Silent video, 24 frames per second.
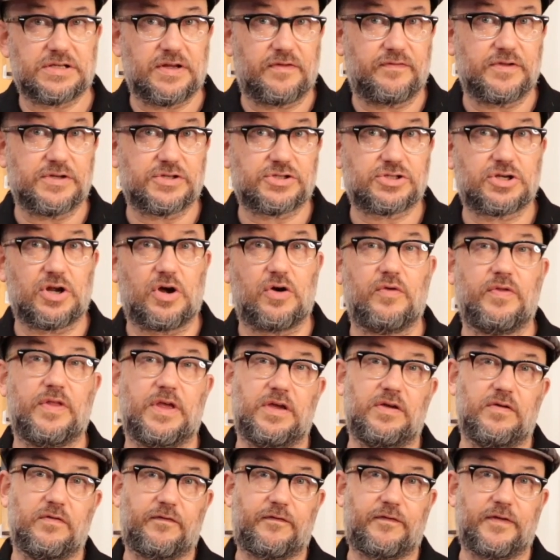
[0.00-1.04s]
of the stone
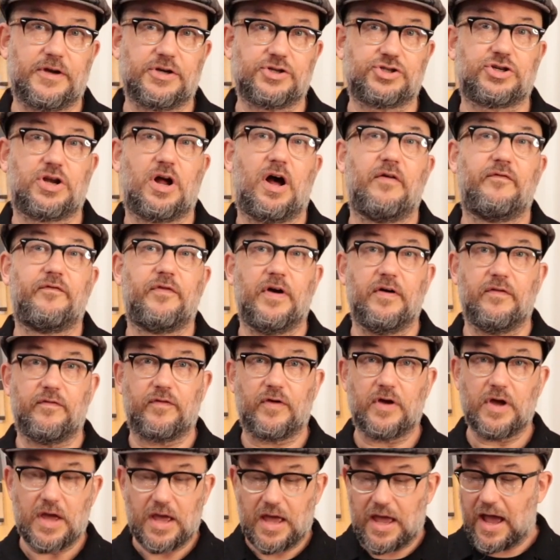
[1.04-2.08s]
that you've finished off of
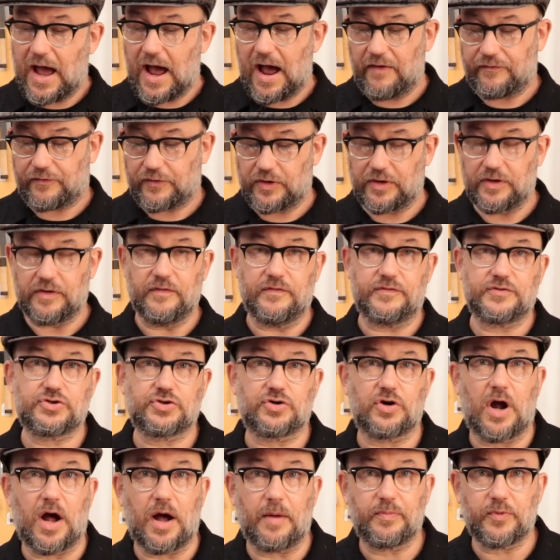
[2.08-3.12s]
after you've
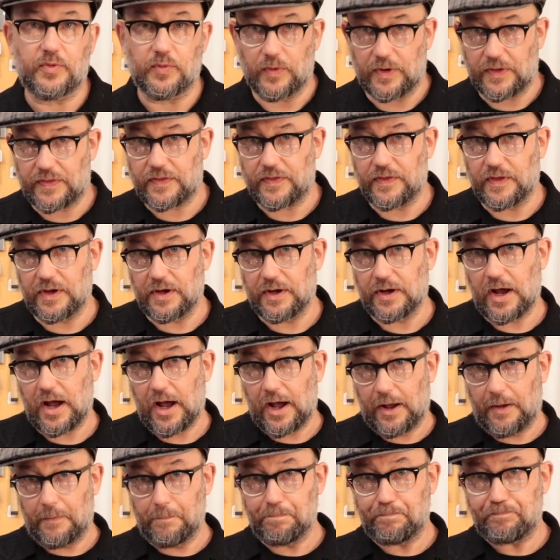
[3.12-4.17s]
stropped with the
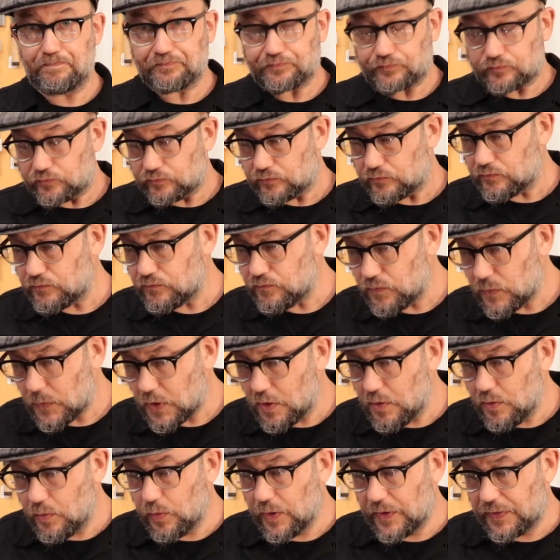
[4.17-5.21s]

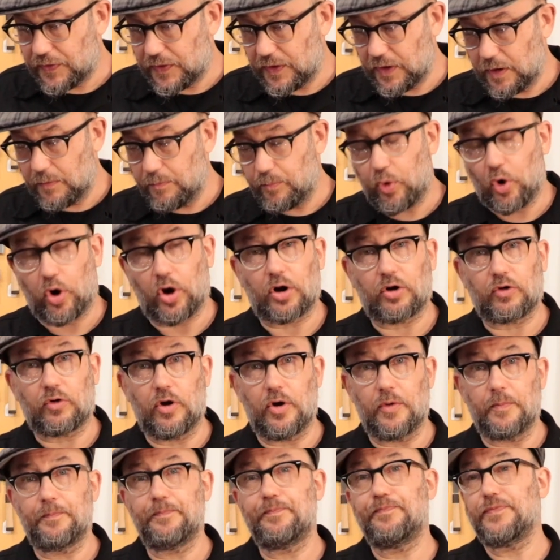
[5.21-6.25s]

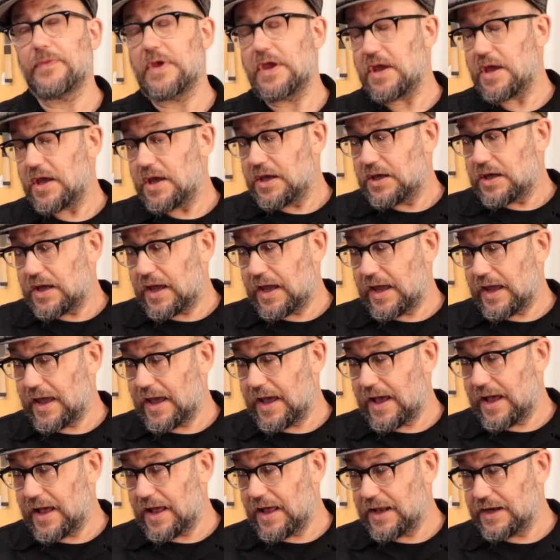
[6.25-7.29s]
borachrome.
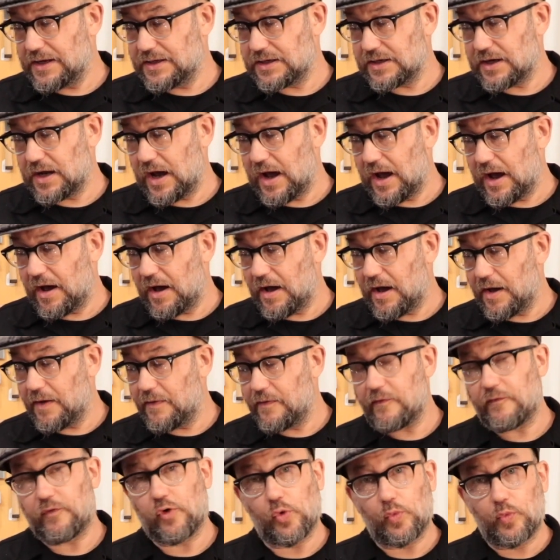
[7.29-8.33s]
And
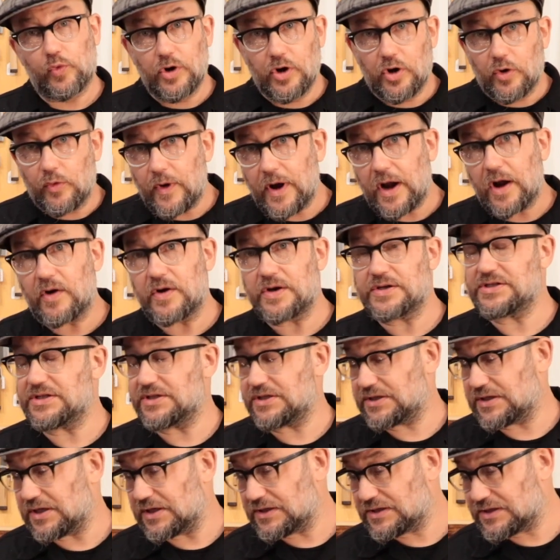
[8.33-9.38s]
for real wear
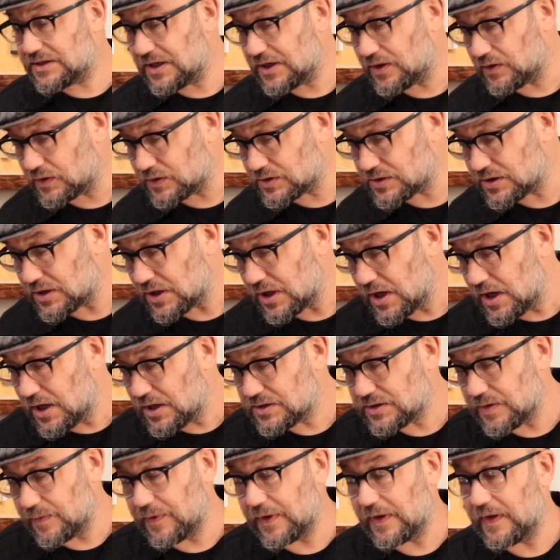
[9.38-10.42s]
resistant steels,
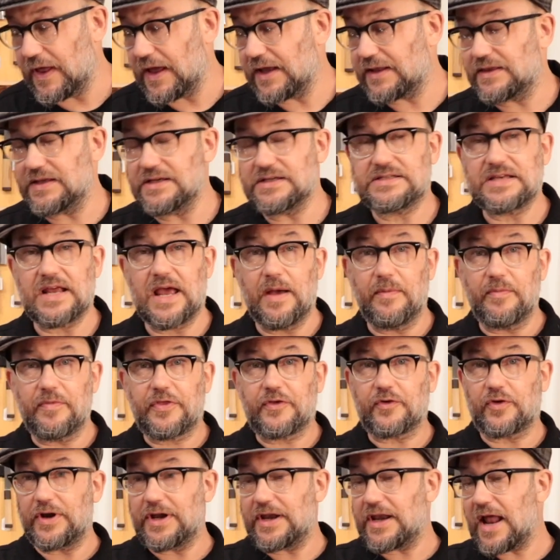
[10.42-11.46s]
something like this
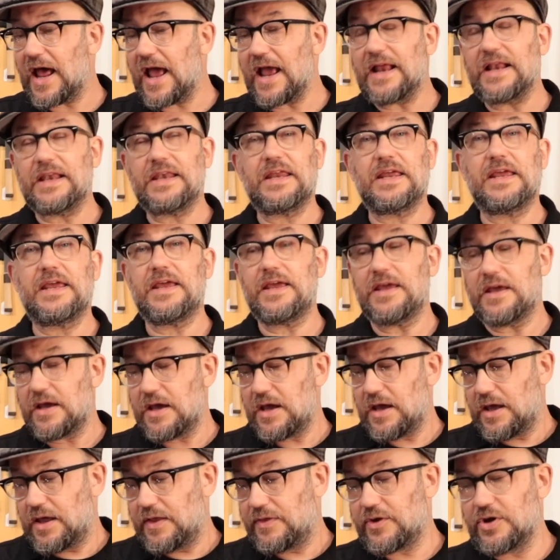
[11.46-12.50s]
M390,
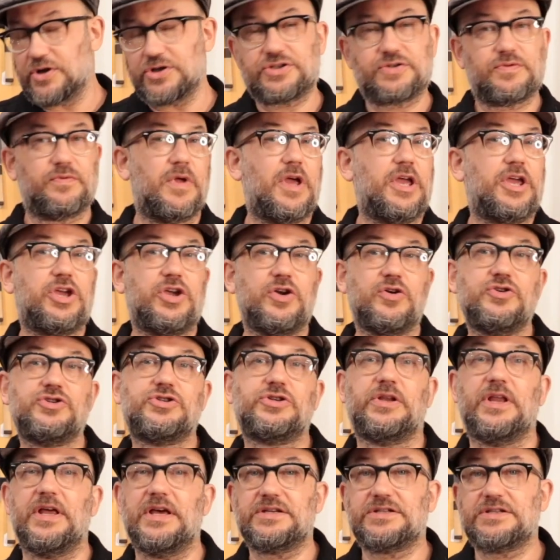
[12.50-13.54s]
there's a huge
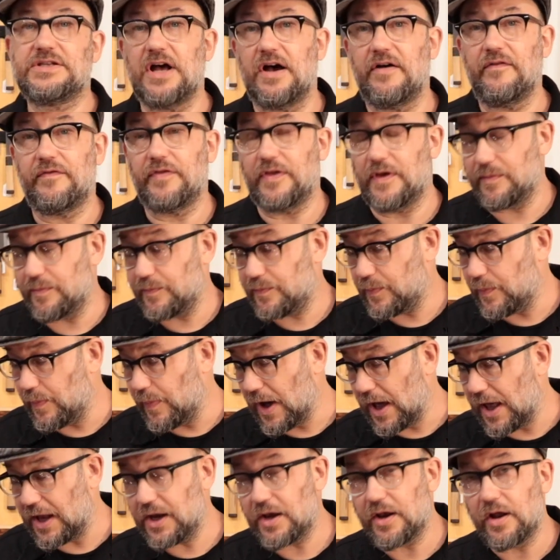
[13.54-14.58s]
list of them,
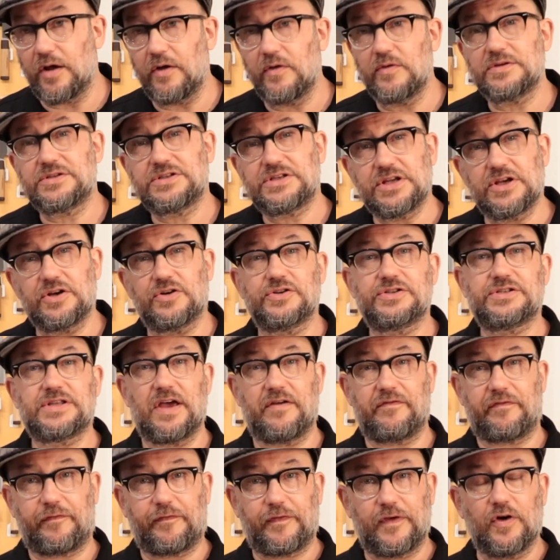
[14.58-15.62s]
but steels
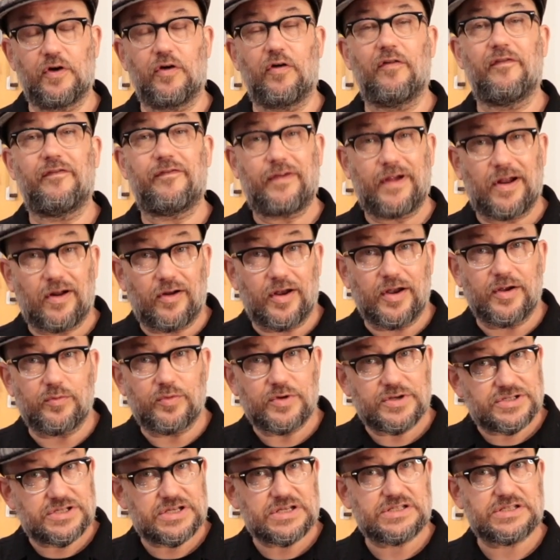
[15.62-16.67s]
that feel very
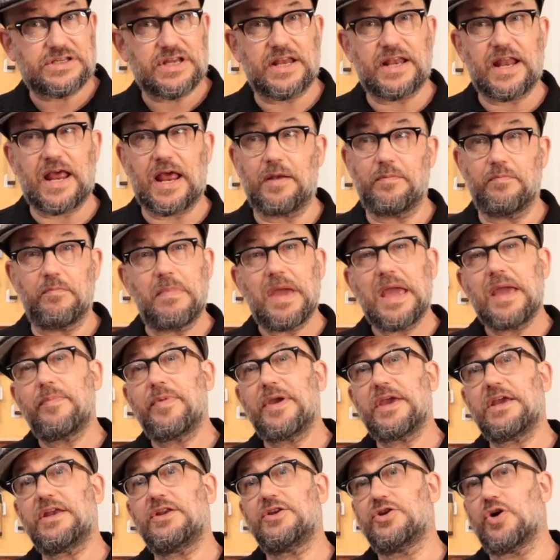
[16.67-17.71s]
resistant and
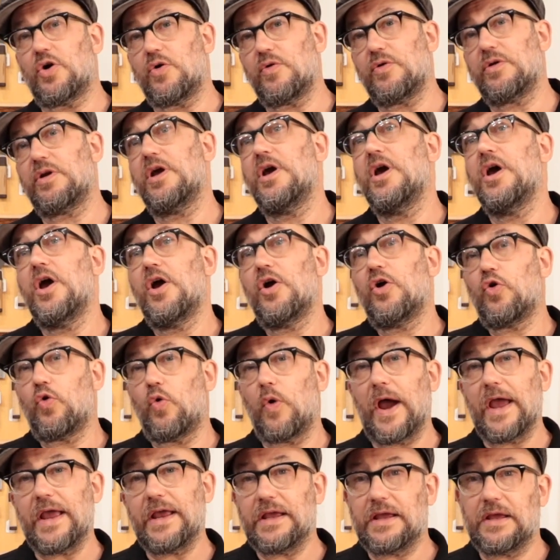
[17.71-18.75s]
maybe don't
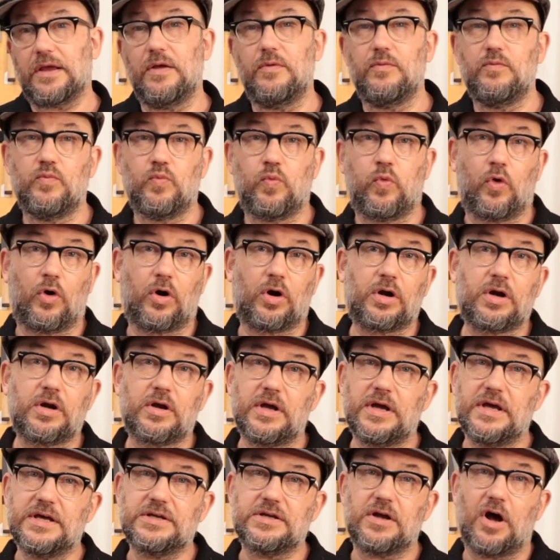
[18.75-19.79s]
quite
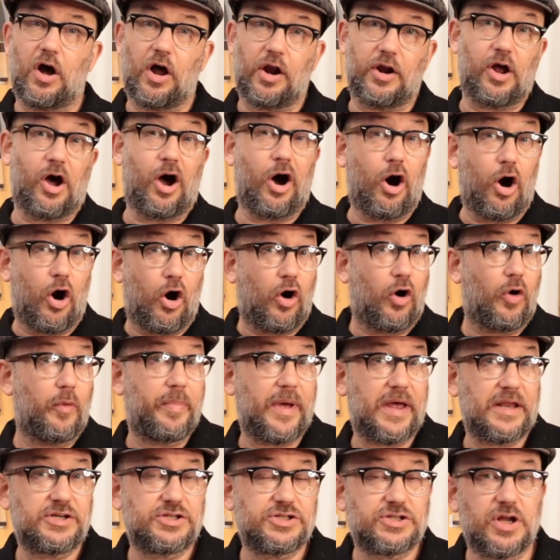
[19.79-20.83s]
work on all
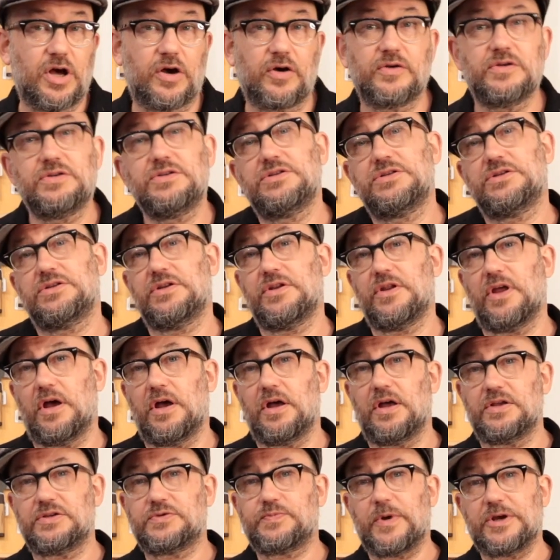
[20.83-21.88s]
bench stones,
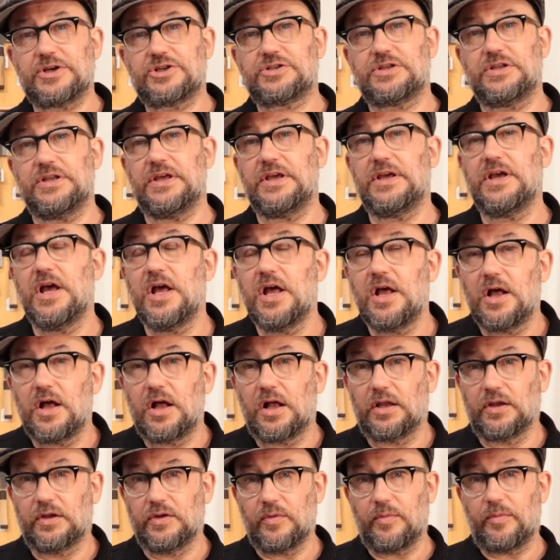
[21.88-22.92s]
especially
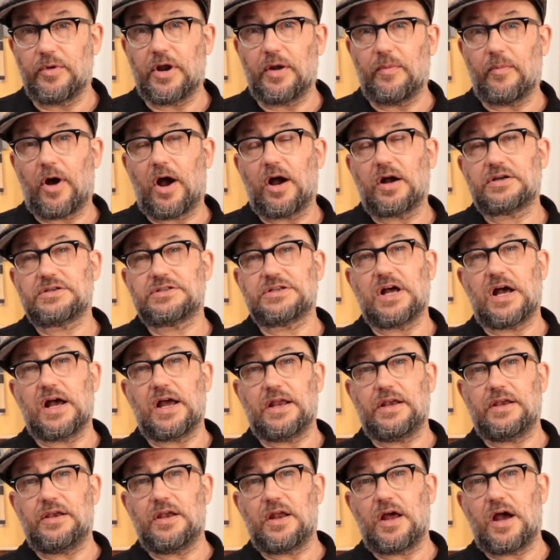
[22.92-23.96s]
aluminum
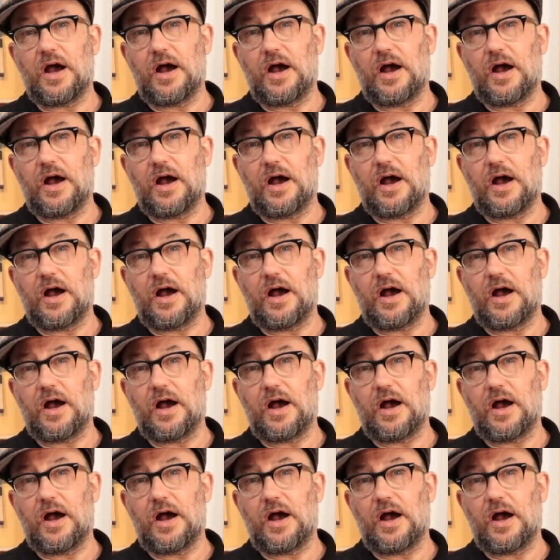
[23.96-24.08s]
oxide,